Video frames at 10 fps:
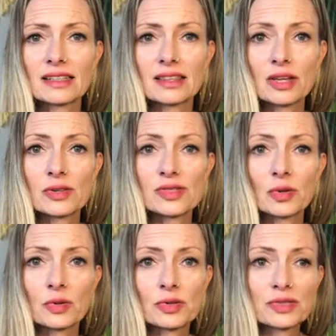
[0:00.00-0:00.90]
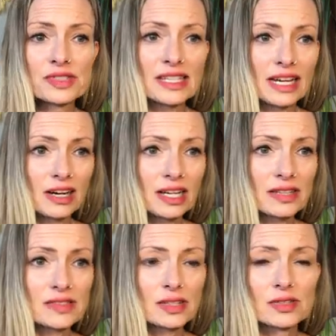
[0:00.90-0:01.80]
that those old
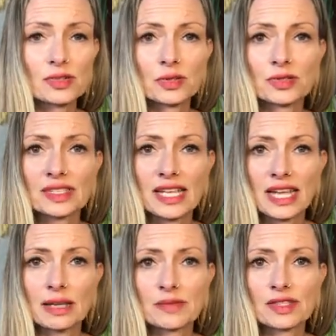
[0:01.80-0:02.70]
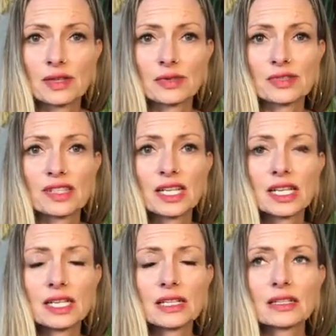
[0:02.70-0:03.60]
narratives, those old tapes, those
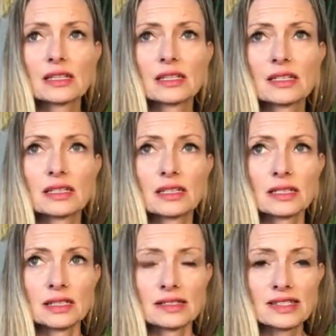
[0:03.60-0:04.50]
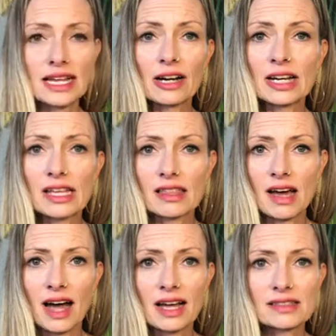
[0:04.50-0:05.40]
scary
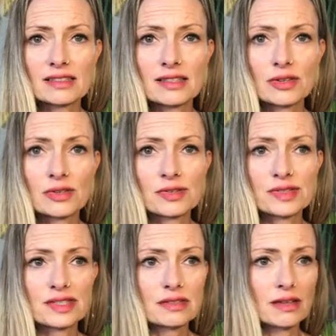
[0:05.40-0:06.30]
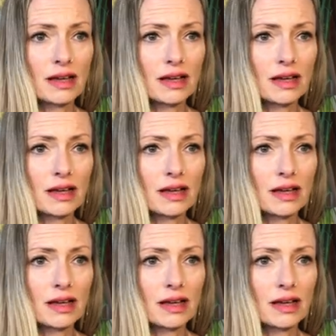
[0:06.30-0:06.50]
thoughts, those